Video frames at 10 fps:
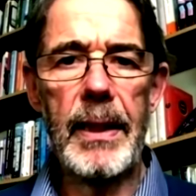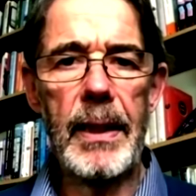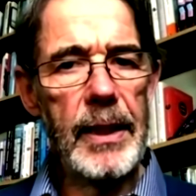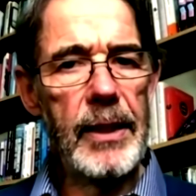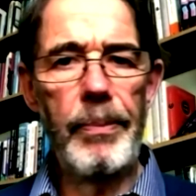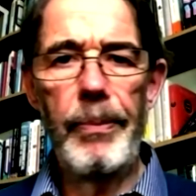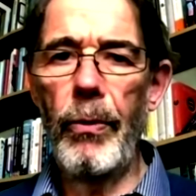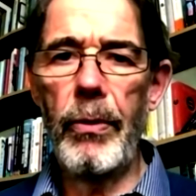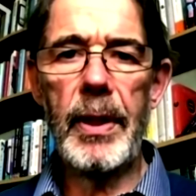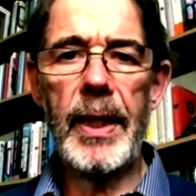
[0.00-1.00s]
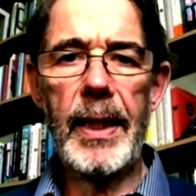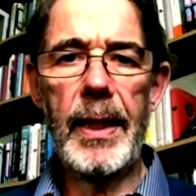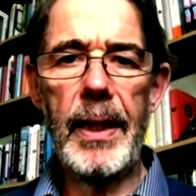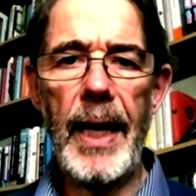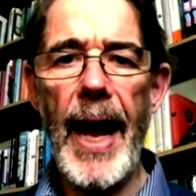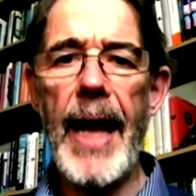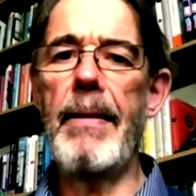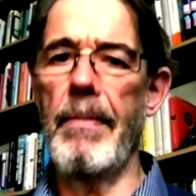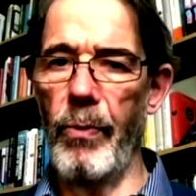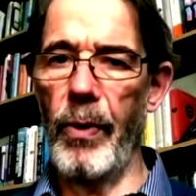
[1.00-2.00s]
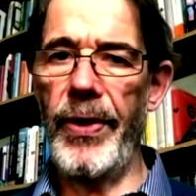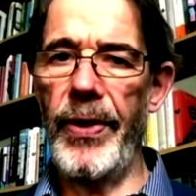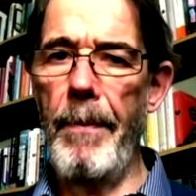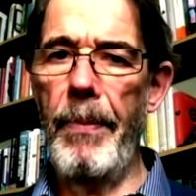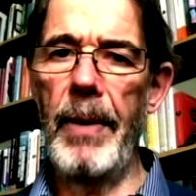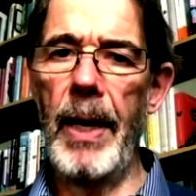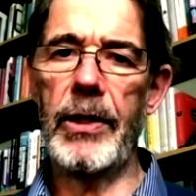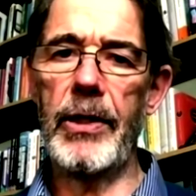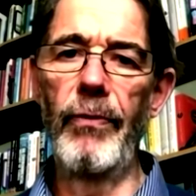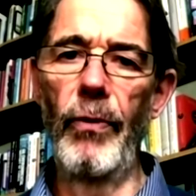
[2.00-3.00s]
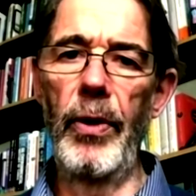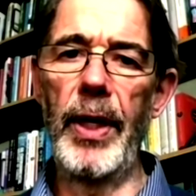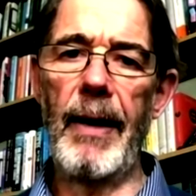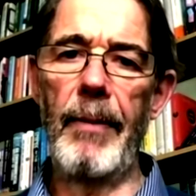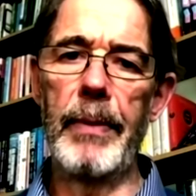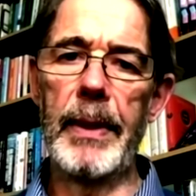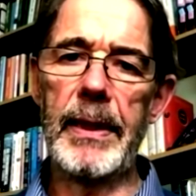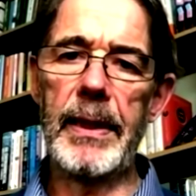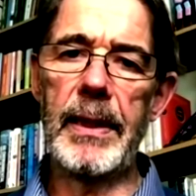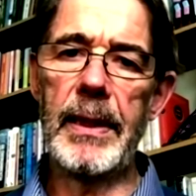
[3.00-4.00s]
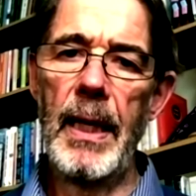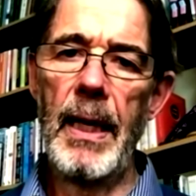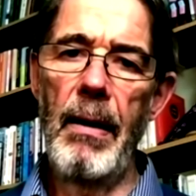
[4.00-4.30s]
So this report came with the imprimatur of all the governments